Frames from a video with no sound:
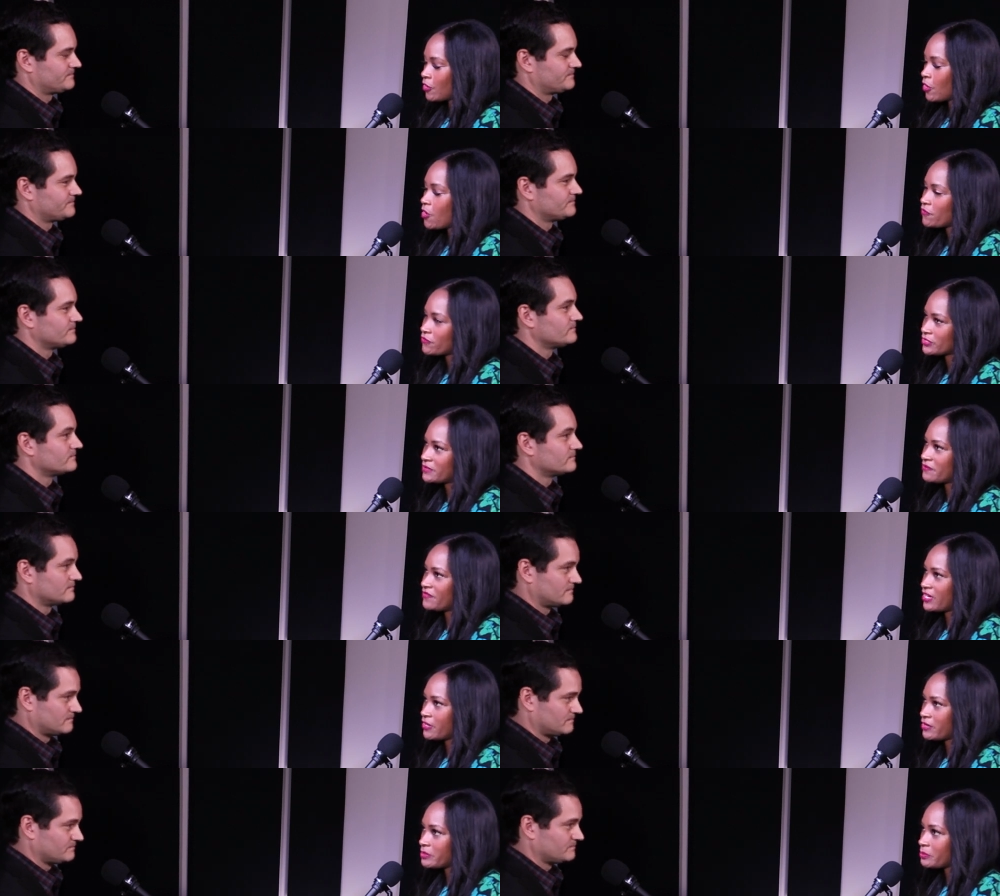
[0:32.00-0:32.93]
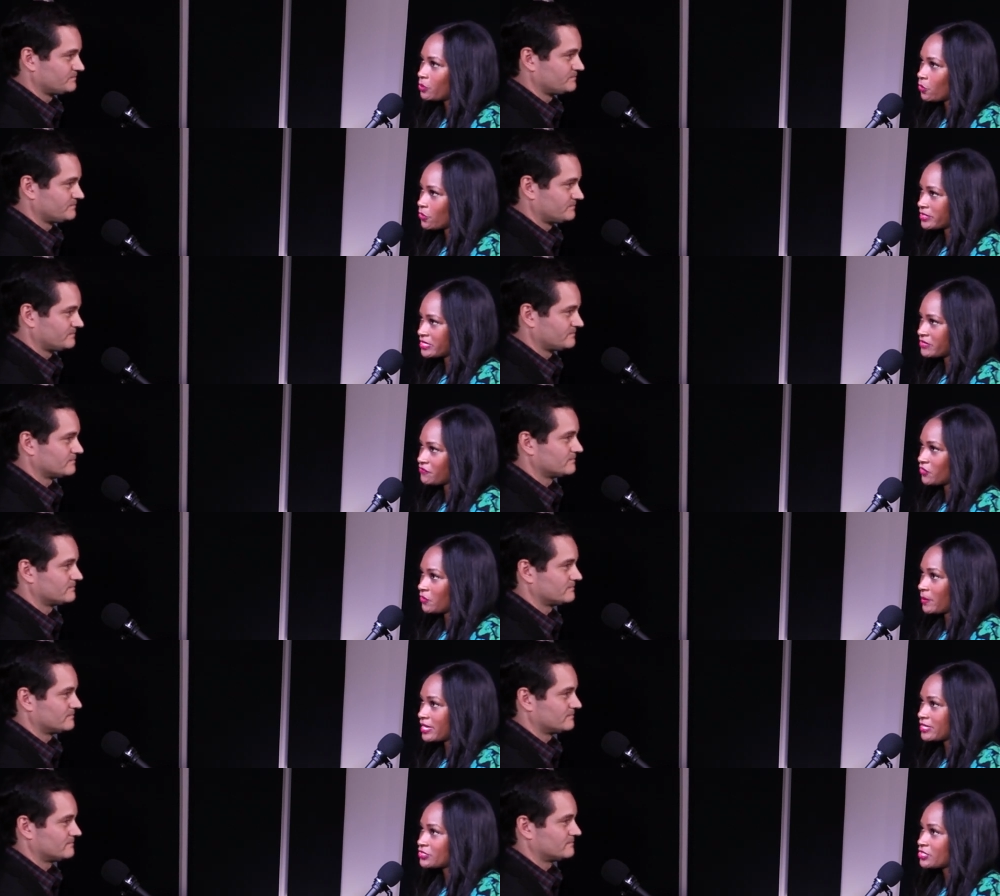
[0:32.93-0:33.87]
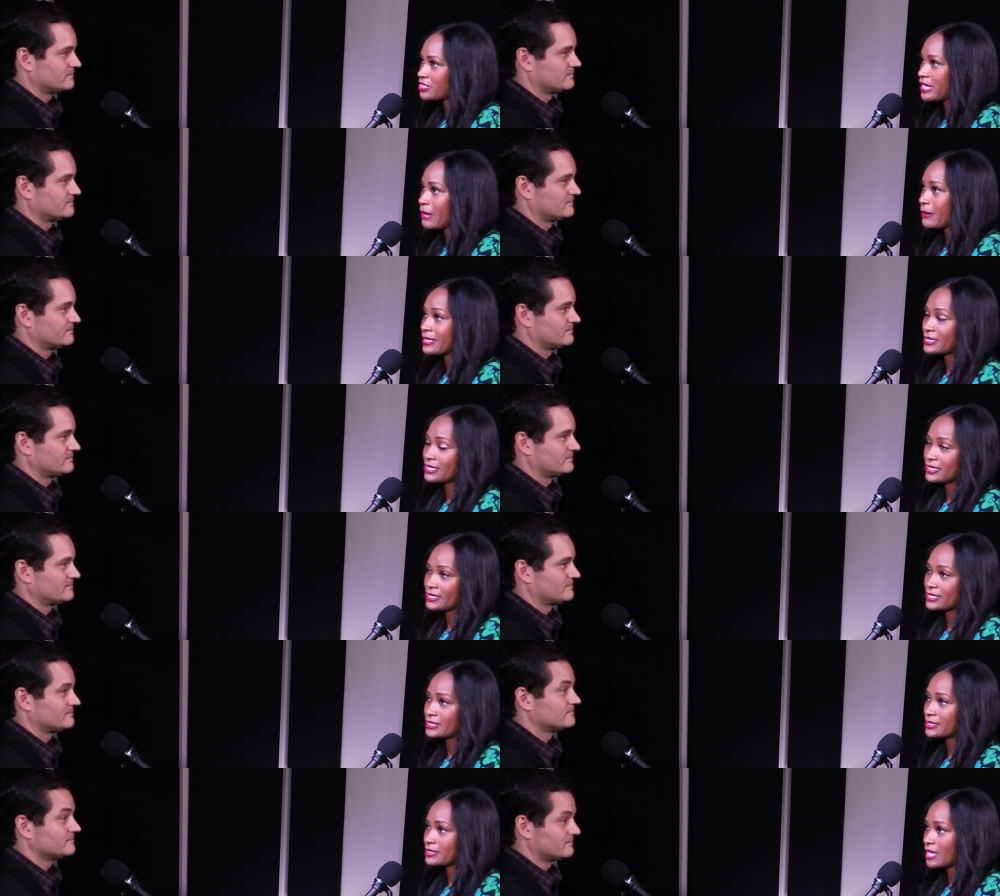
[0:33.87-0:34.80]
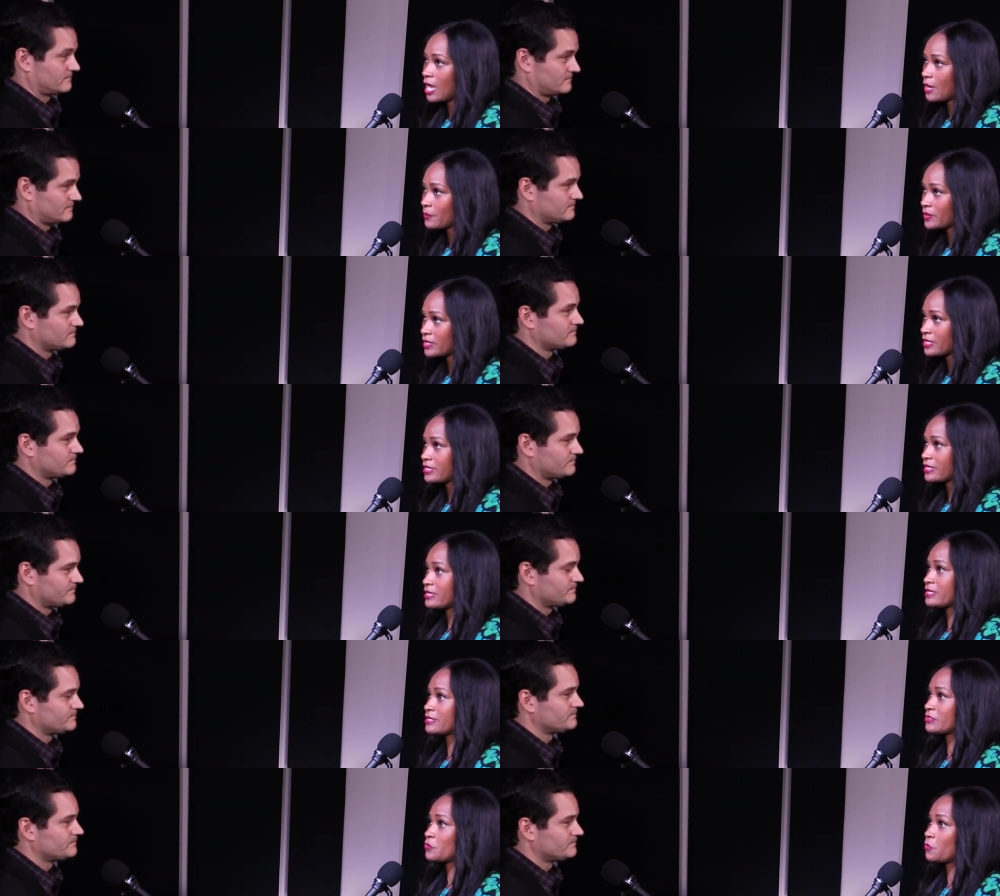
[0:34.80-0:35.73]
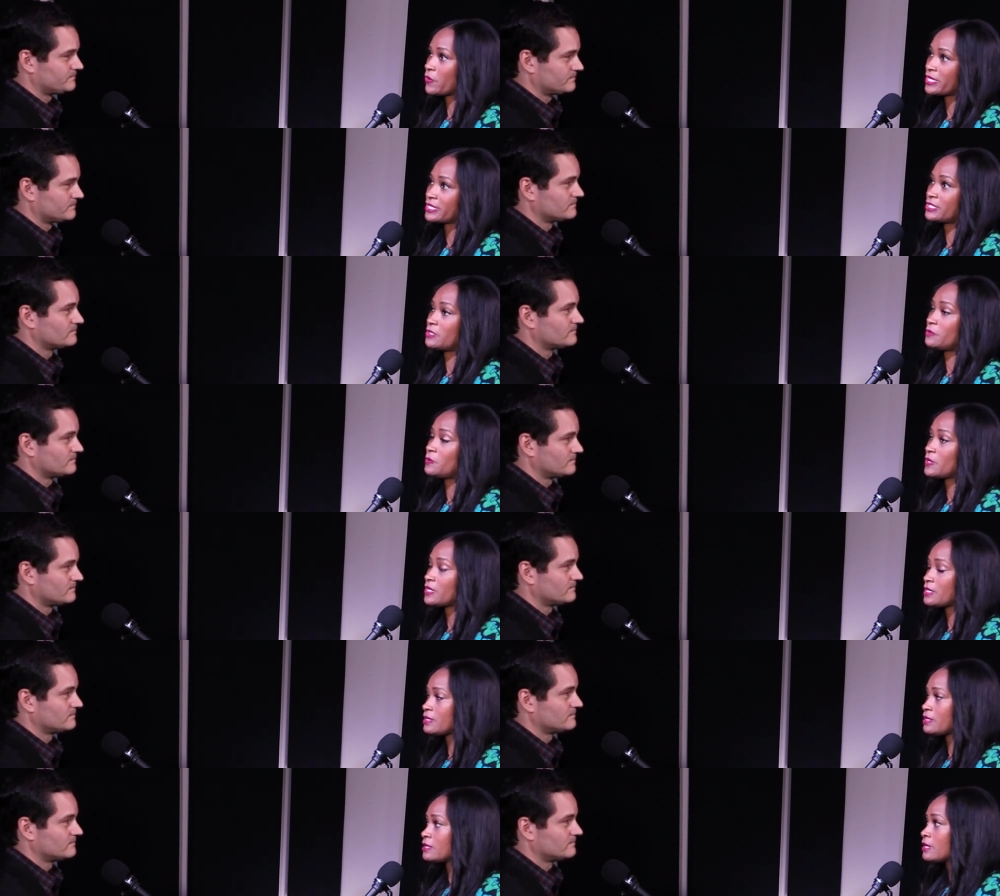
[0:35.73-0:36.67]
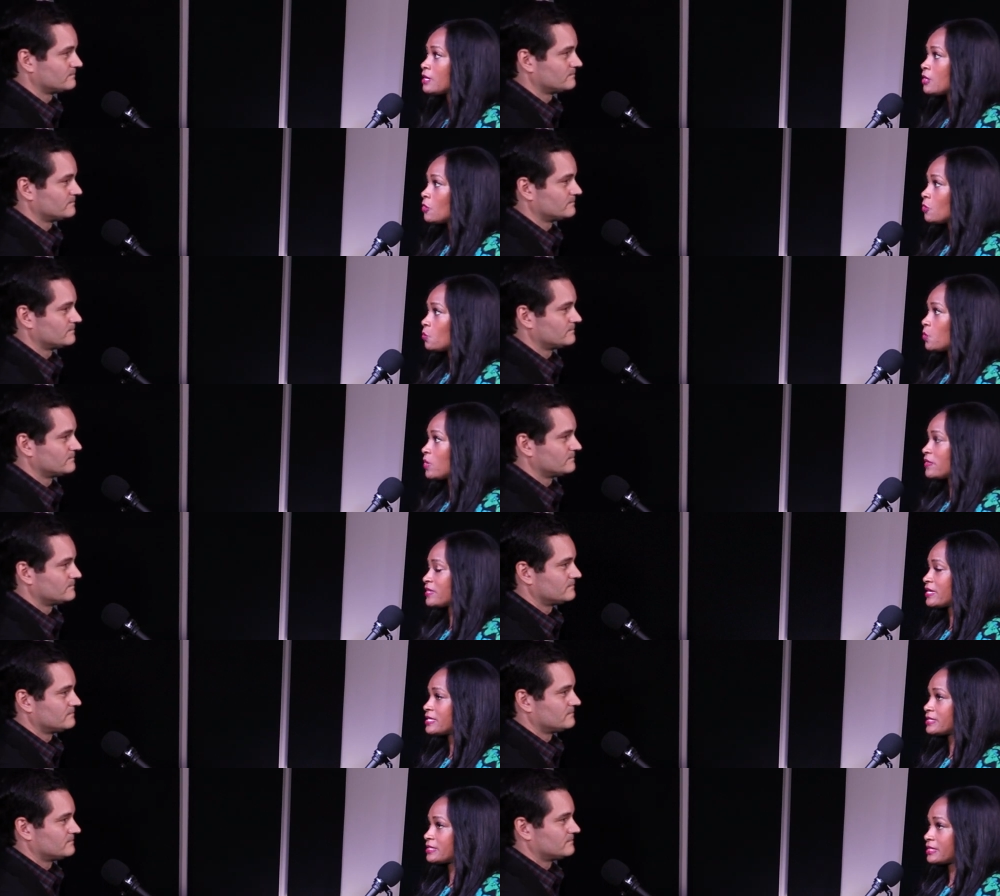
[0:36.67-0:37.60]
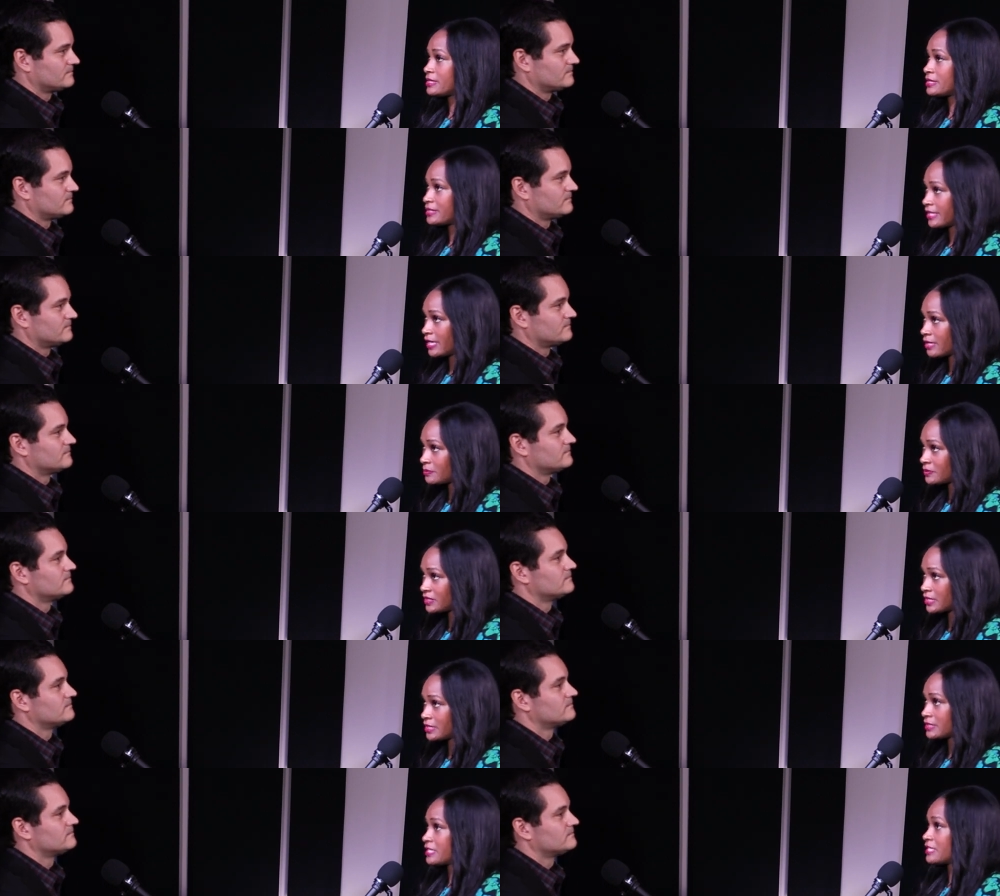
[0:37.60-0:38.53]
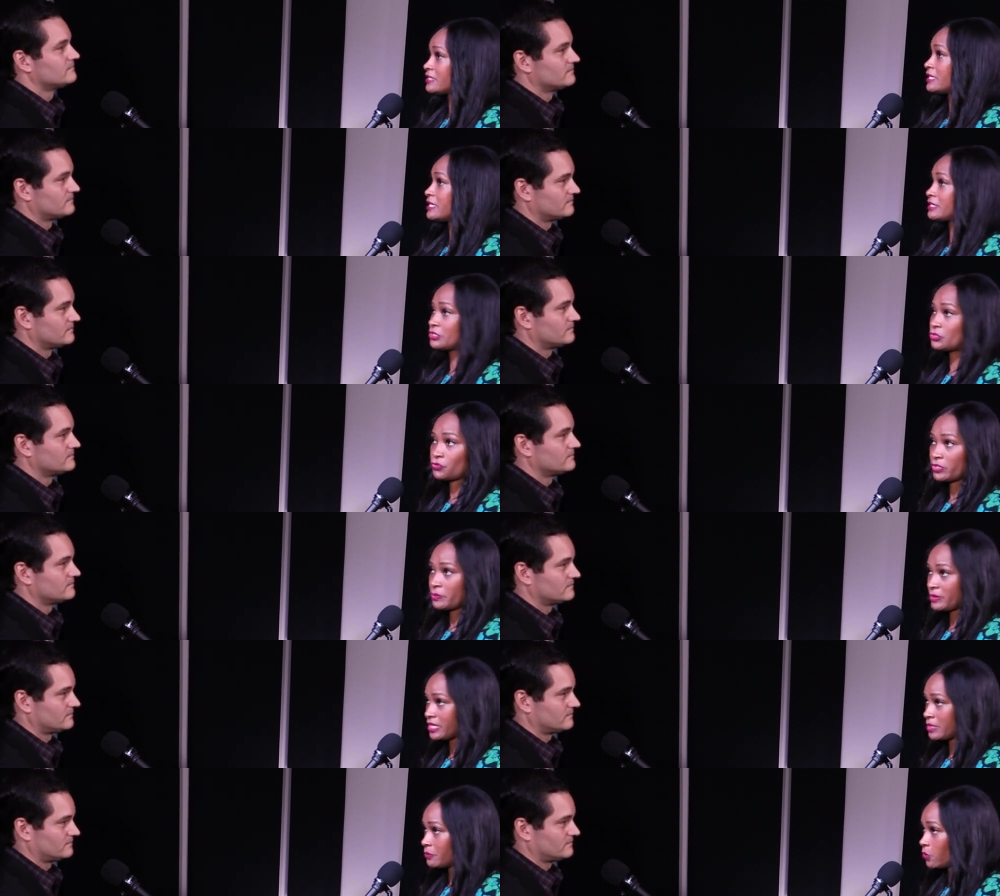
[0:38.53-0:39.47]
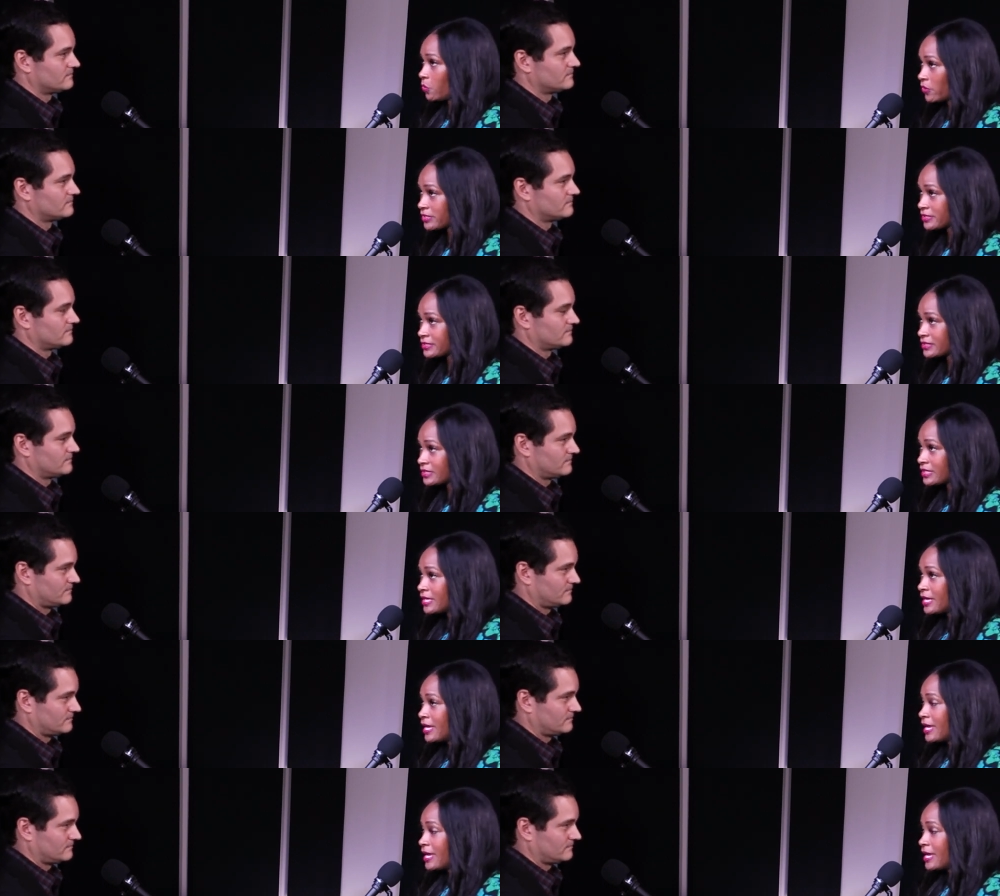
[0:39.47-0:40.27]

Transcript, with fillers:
Speaker 1: go over some very important information now. I think this topic is going to be one that is in depth, is, is extremely important.